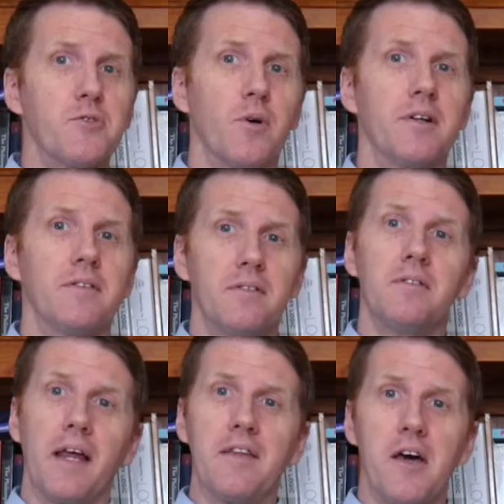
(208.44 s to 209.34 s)
one,
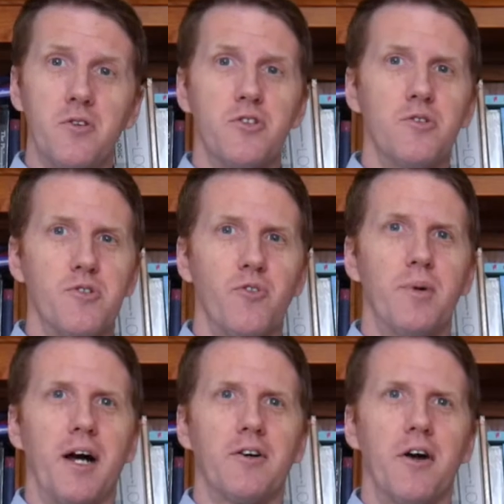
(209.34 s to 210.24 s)
like the other two, is from
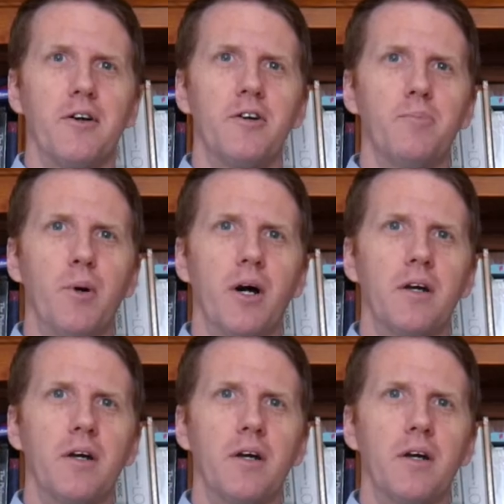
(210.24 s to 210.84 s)
Dr. Hunter's book.